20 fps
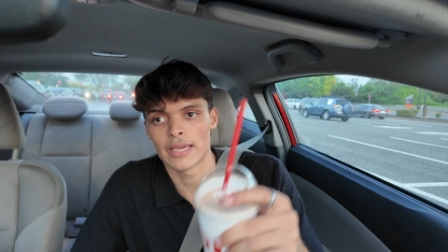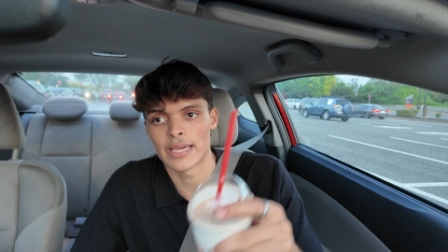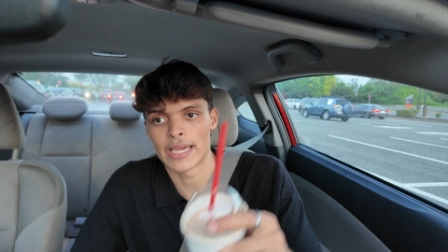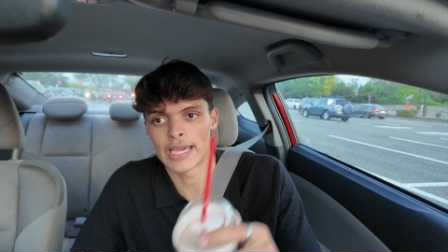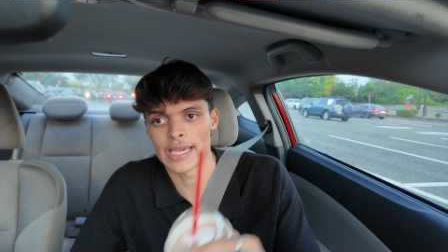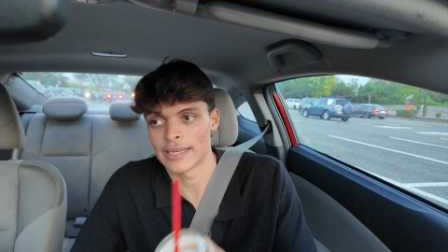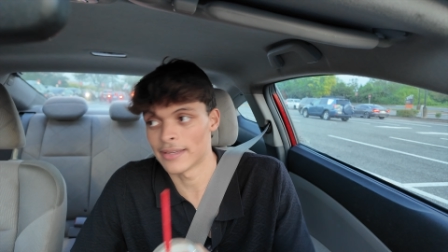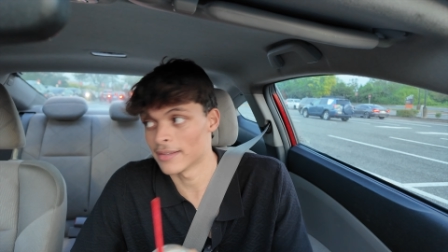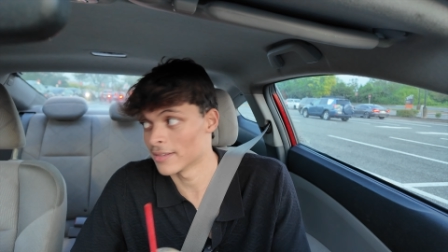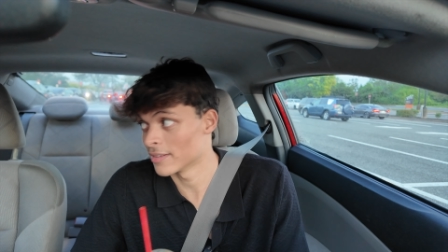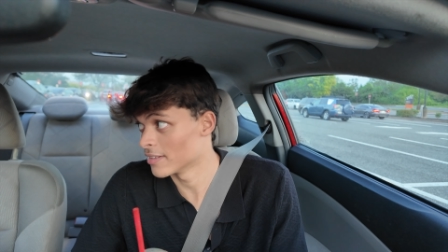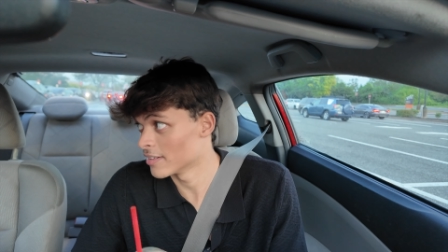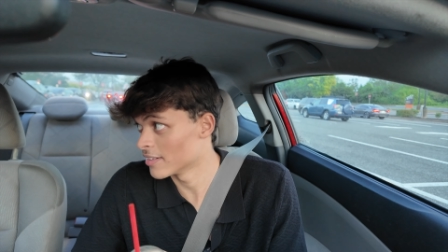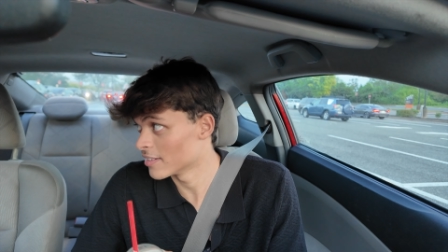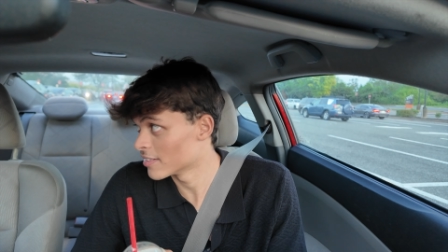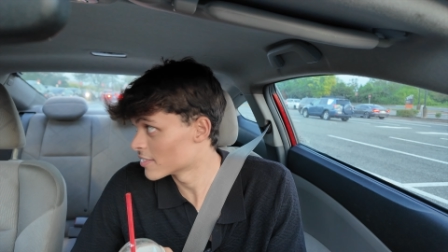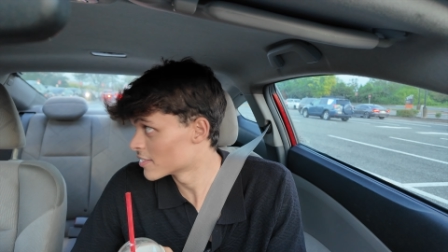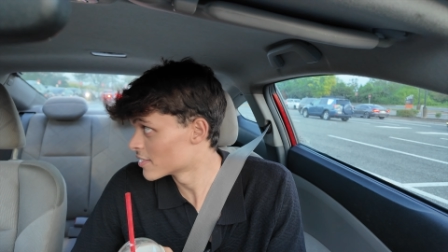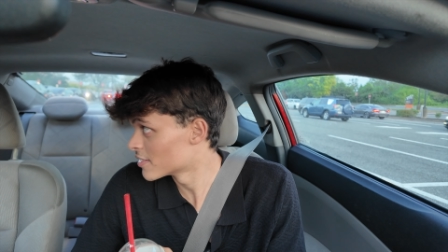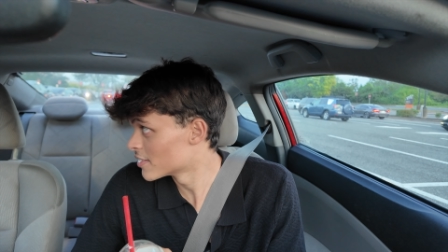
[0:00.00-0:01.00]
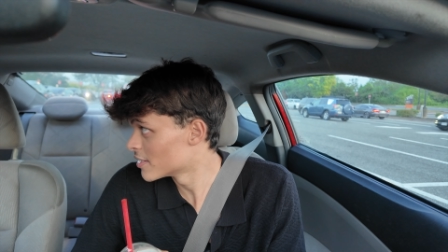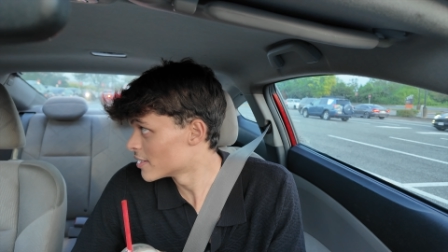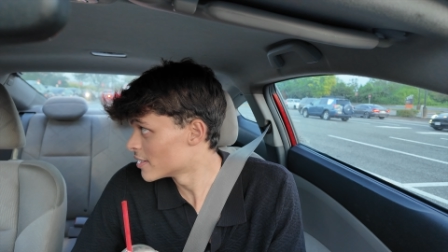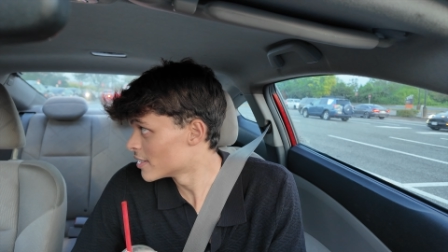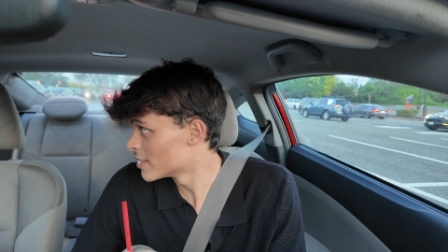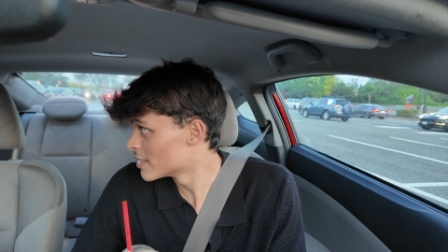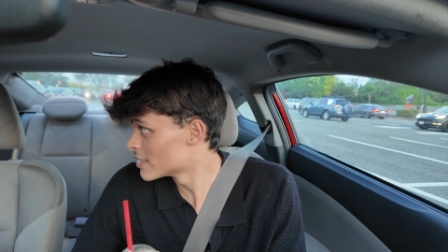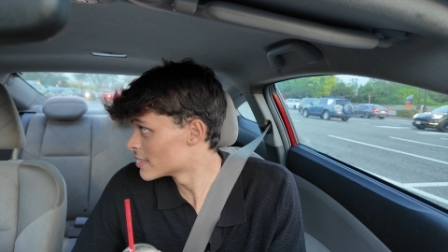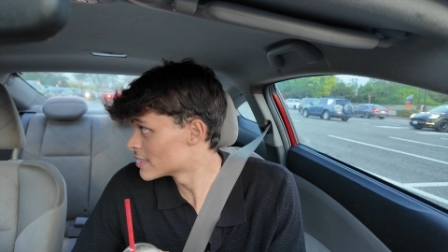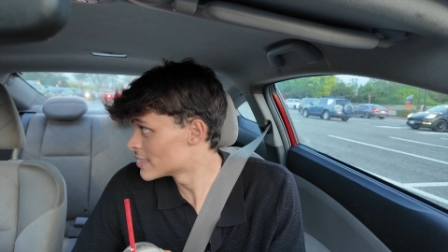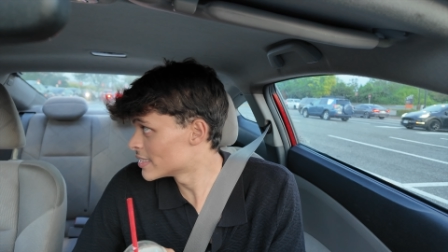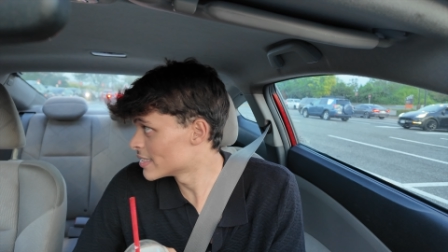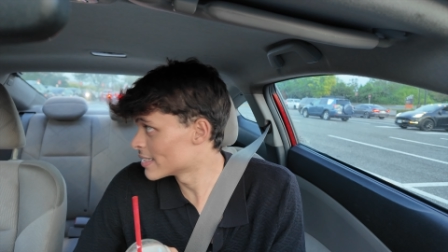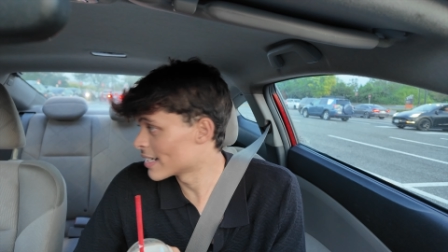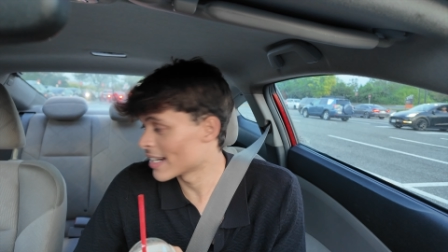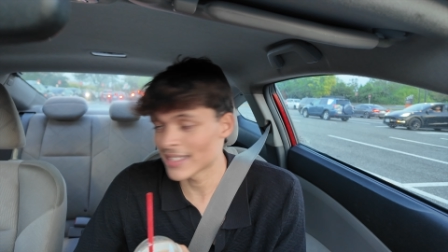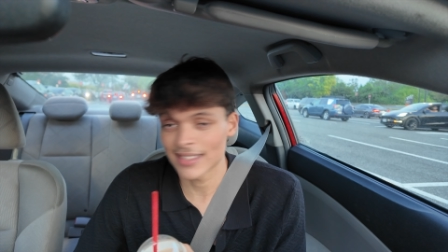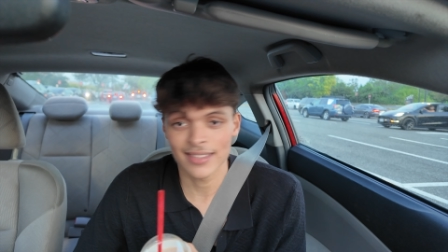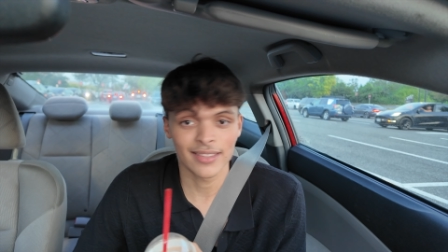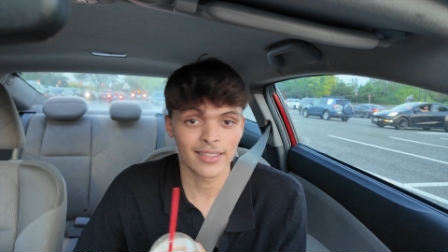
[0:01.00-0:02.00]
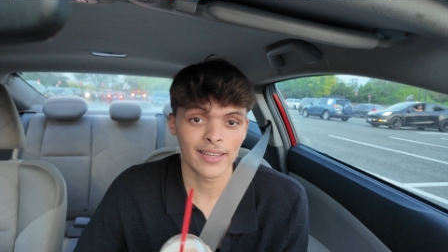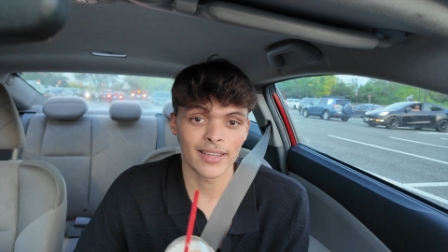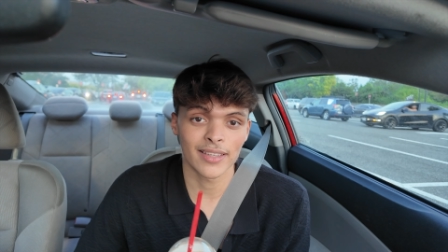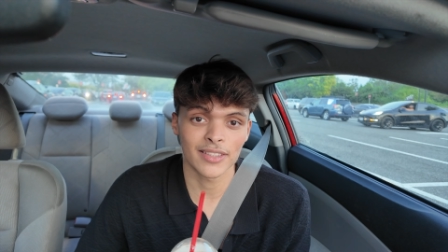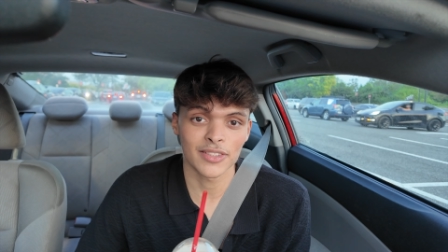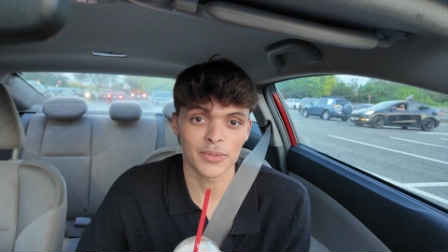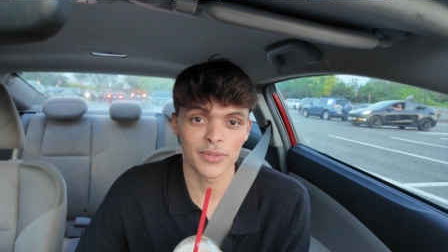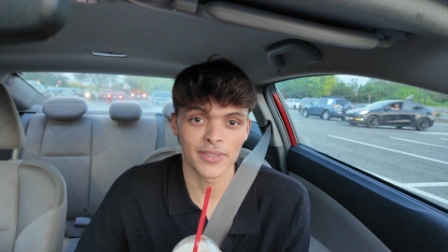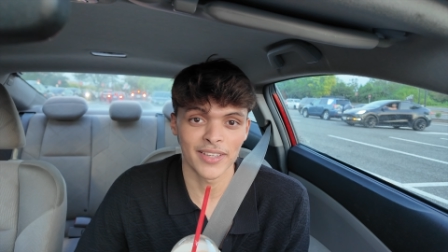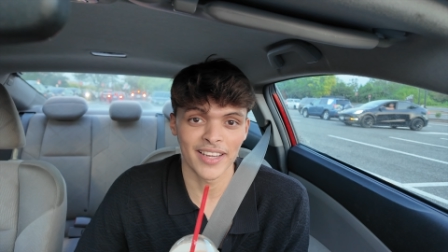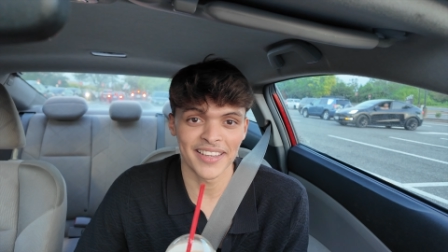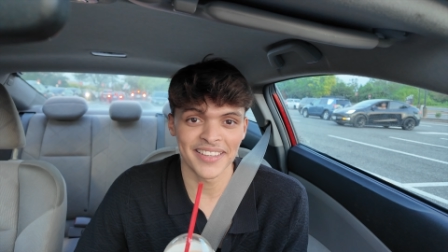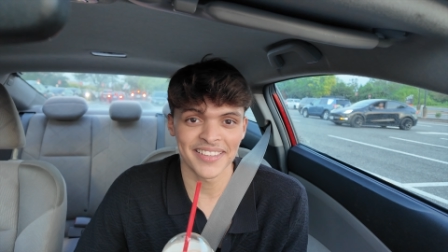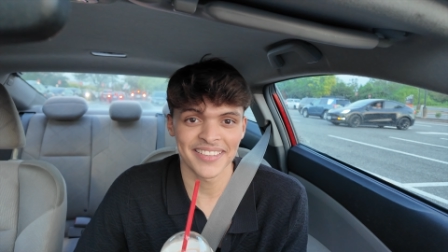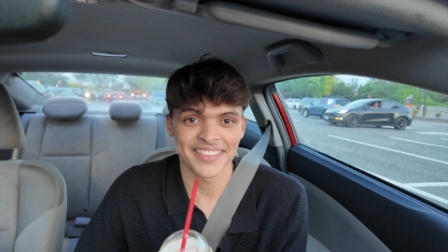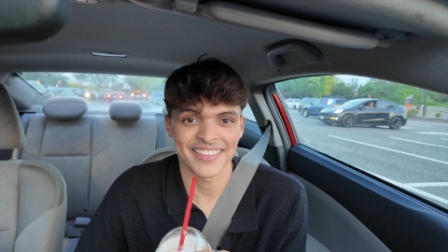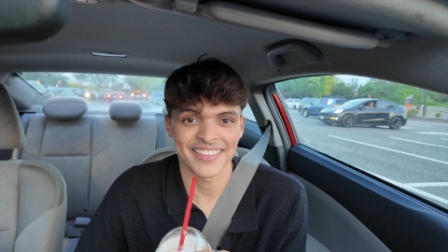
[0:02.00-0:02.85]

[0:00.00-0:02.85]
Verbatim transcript: And uh, see you guys in the next one, eh?